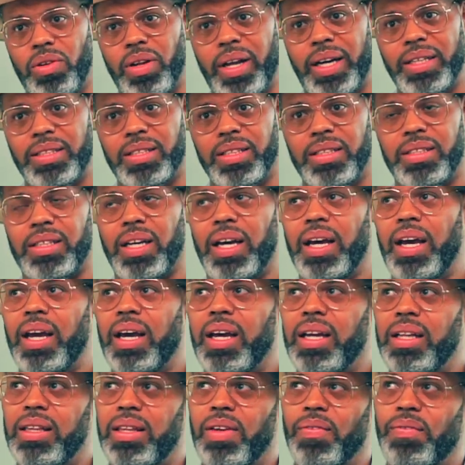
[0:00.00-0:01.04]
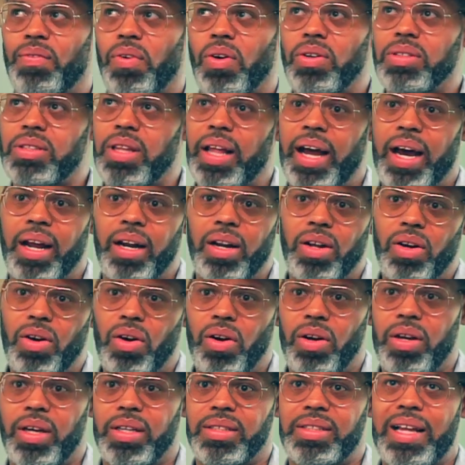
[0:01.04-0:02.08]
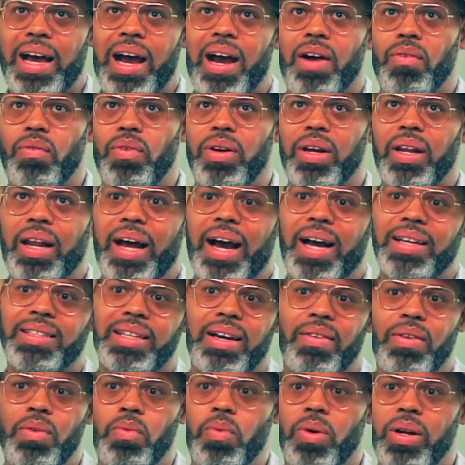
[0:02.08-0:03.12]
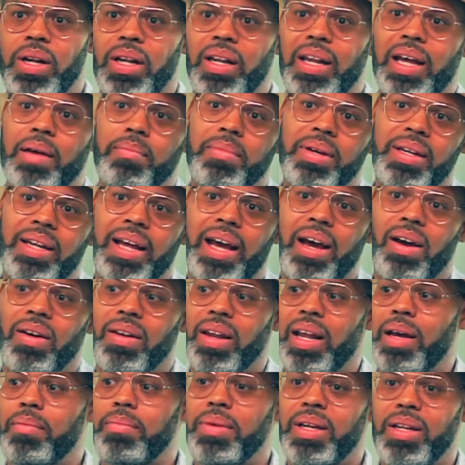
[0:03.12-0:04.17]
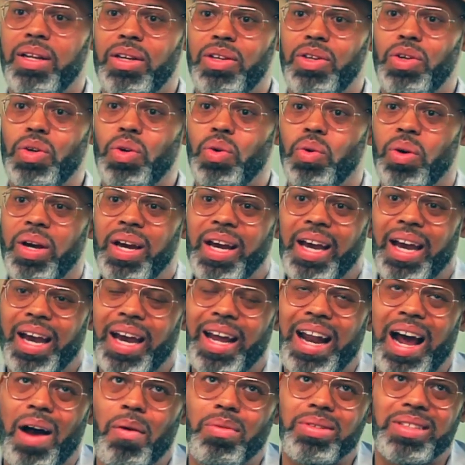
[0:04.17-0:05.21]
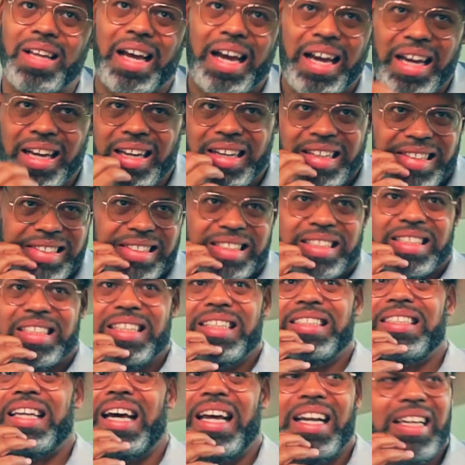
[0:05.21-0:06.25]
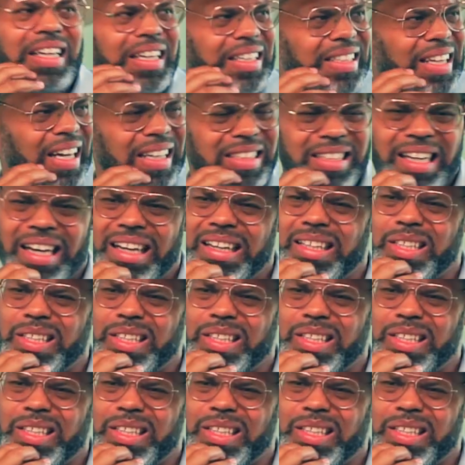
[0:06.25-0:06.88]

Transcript: lessons. The first line of the hook is, now I realize everyone that let me down led me to you. And I was like, is that taking